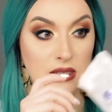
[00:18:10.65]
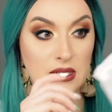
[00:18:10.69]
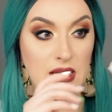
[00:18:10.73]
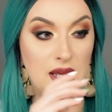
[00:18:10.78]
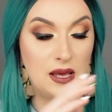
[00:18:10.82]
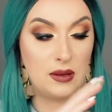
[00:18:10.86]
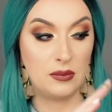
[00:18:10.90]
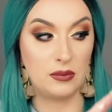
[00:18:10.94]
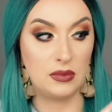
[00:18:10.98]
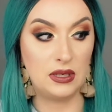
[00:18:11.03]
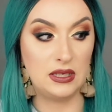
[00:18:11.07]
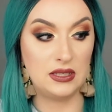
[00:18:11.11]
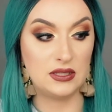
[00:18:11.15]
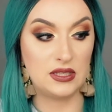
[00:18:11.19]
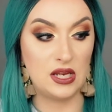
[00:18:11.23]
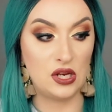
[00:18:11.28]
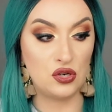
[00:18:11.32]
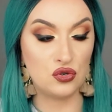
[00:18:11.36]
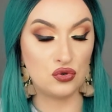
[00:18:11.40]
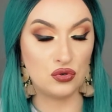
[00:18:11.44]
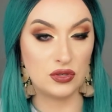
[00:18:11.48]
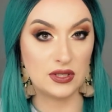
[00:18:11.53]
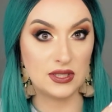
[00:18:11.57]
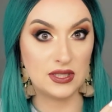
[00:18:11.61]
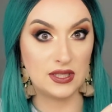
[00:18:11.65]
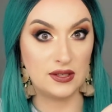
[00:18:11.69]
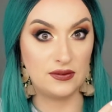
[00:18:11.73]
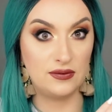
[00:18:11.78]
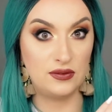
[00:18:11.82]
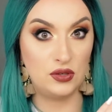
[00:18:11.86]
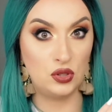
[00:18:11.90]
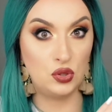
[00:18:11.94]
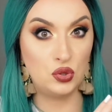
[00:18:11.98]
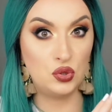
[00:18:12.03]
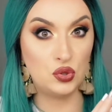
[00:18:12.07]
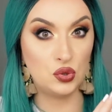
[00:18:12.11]
can be dangerous
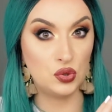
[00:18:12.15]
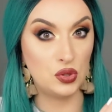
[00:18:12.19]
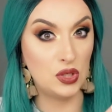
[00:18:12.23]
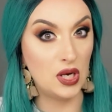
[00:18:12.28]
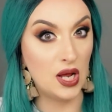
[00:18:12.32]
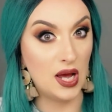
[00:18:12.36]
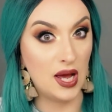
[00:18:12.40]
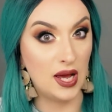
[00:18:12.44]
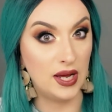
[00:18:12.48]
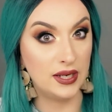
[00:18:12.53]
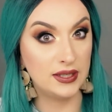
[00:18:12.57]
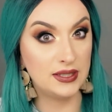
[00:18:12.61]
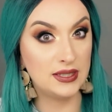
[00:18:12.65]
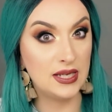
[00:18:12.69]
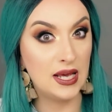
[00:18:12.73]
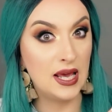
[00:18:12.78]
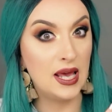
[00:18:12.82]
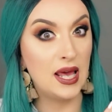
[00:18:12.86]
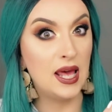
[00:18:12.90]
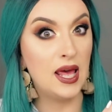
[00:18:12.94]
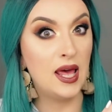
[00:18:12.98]
if you do not